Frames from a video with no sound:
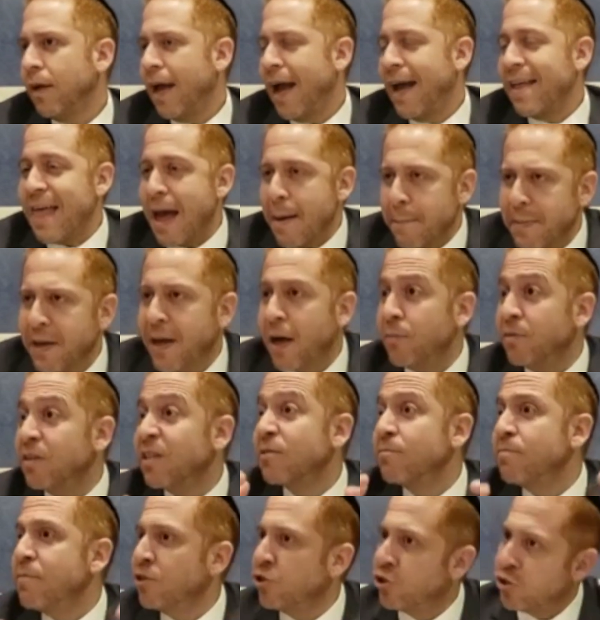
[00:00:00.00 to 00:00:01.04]
And that becomes
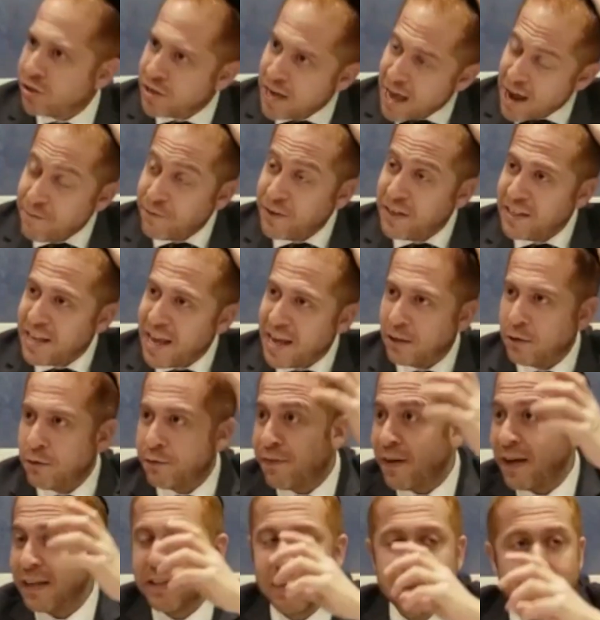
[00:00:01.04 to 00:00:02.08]
his mission. Every day to
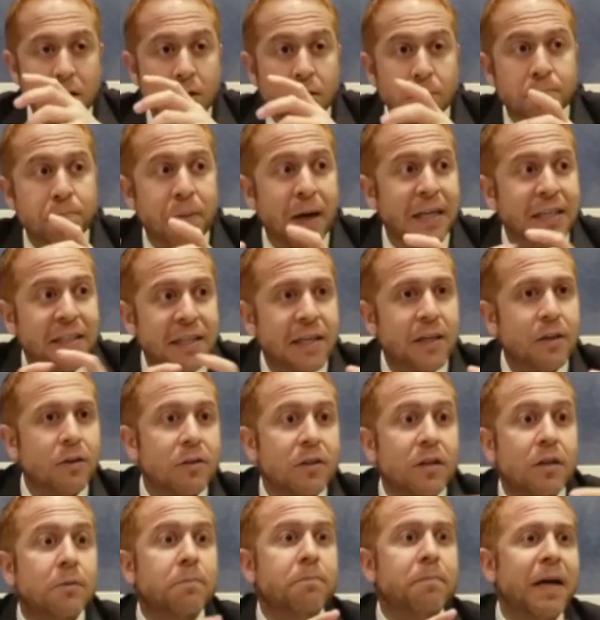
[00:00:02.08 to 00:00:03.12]
find a little bite here, a
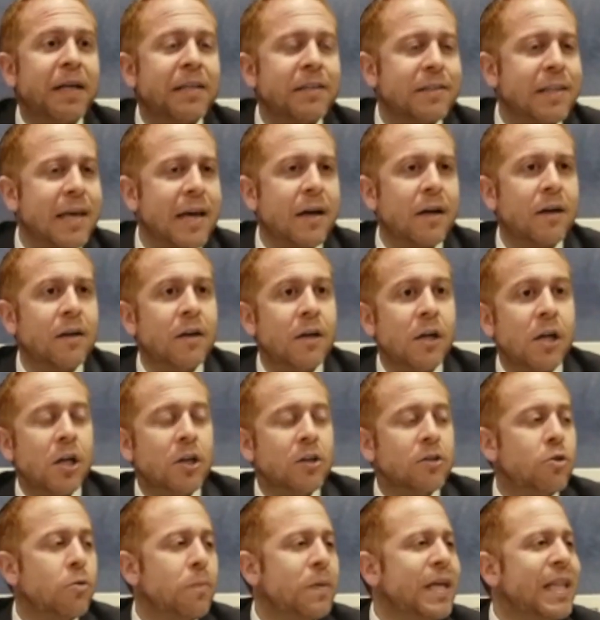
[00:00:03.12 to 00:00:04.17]
little bite there,
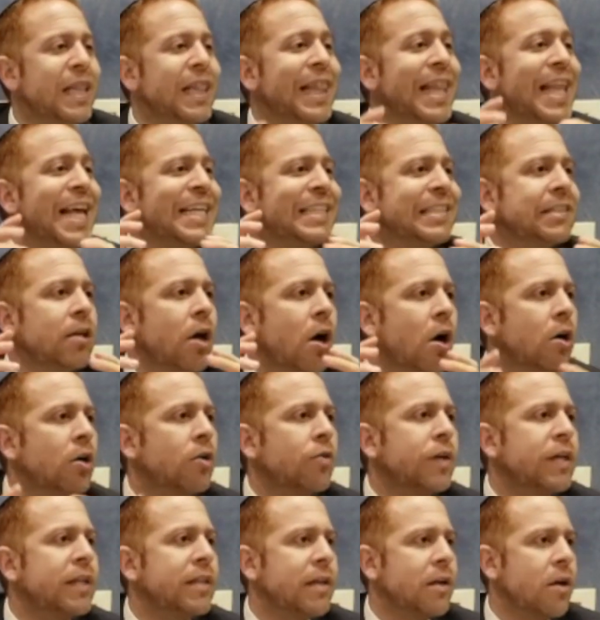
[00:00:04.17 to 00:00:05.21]
to be less
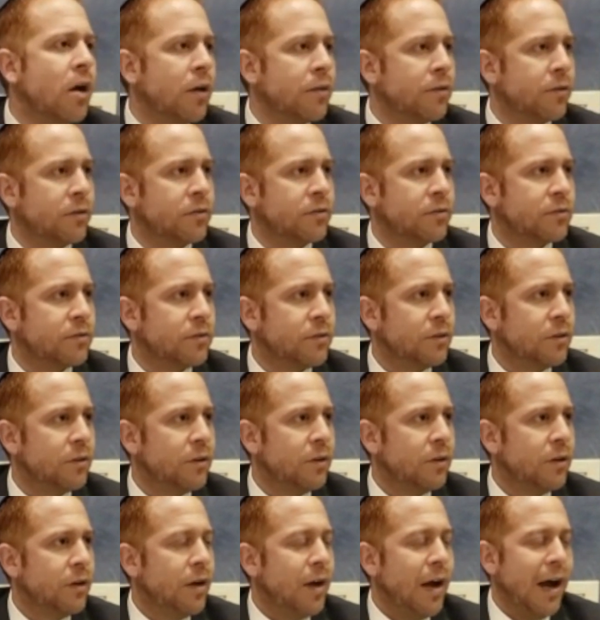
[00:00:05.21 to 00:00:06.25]
hungry than others.
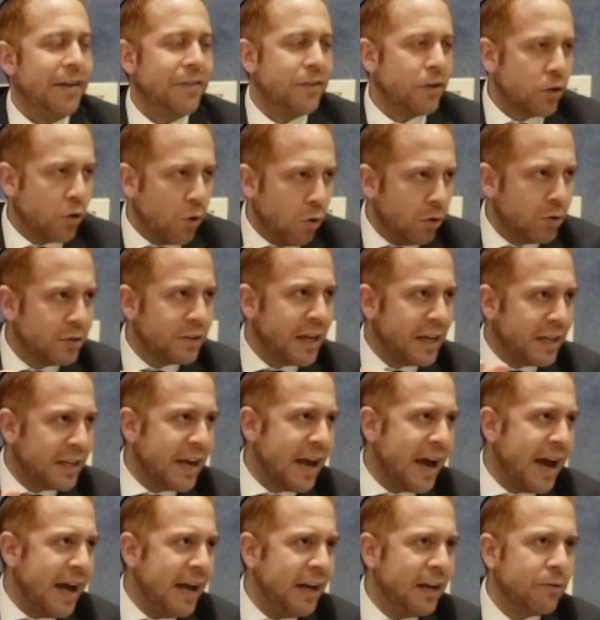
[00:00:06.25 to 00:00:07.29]
And the gold that he
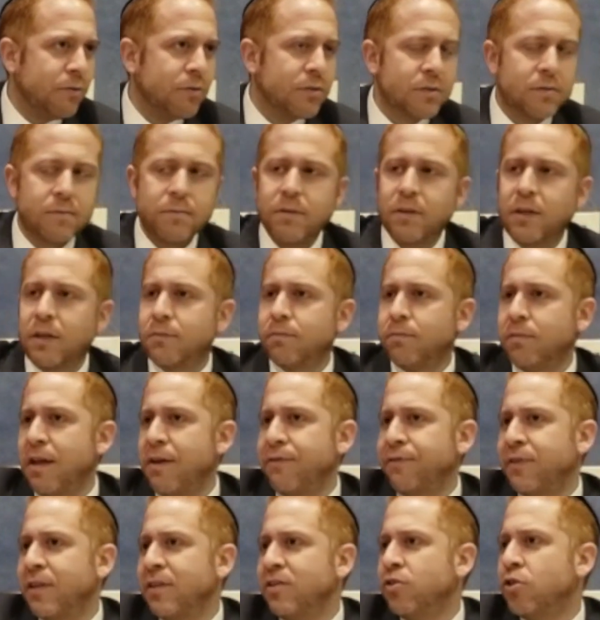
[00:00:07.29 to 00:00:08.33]
had, it was like
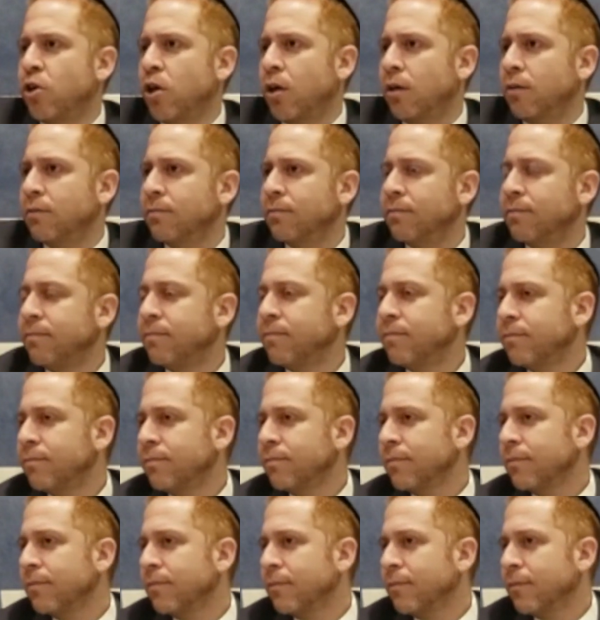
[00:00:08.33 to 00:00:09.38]
left in dirt.
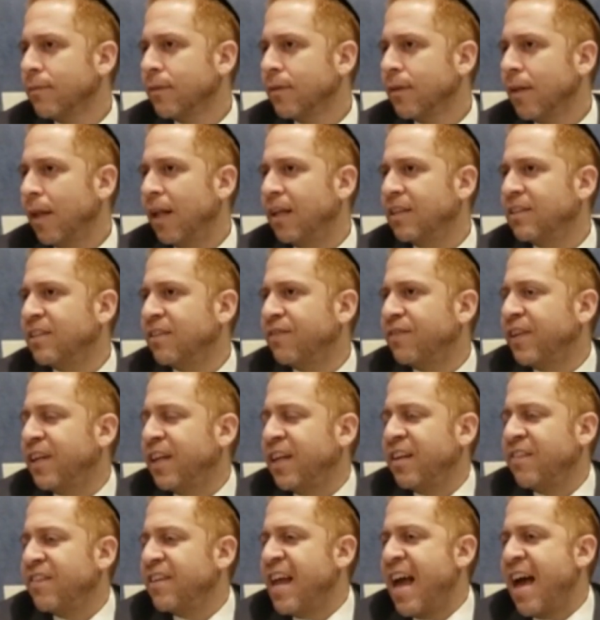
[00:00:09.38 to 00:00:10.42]
As if he
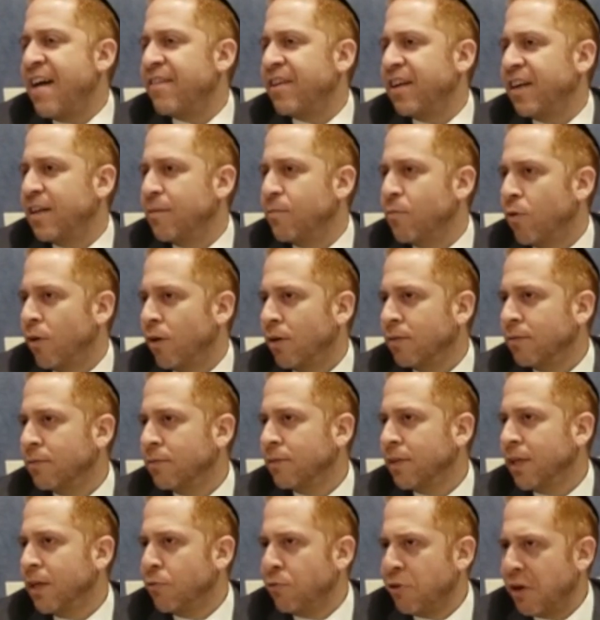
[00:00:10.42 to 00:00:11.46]
didn't even have it
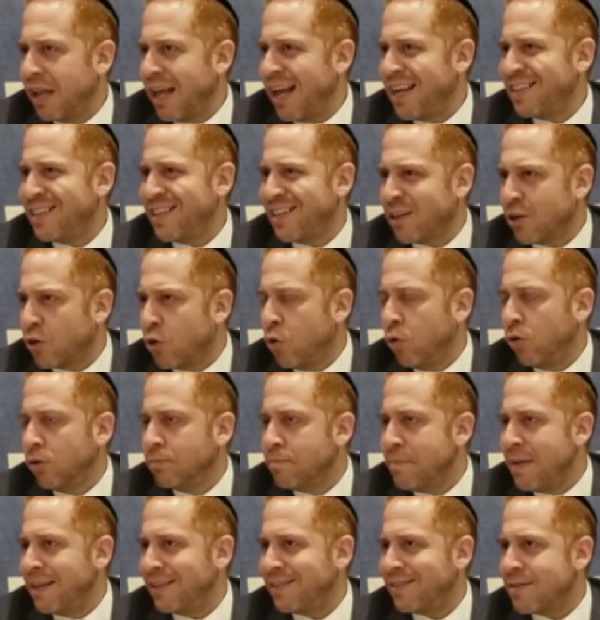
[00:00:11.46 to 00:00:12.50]
anymore. He realized that the gold
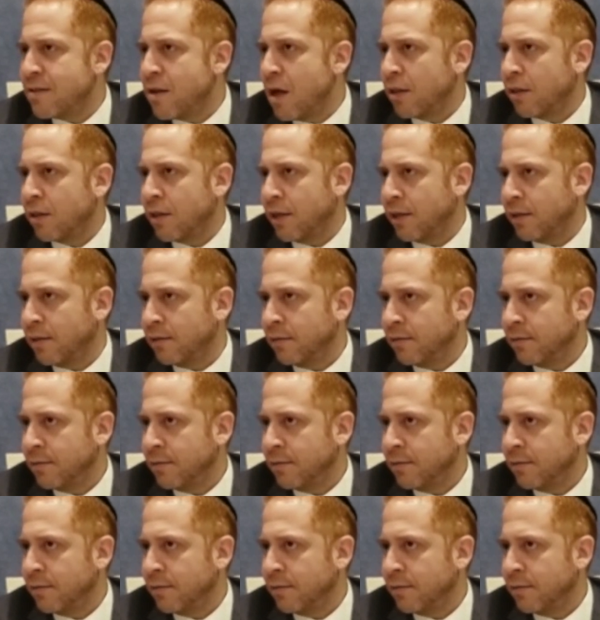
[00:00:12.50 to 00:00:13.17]
meant nothing.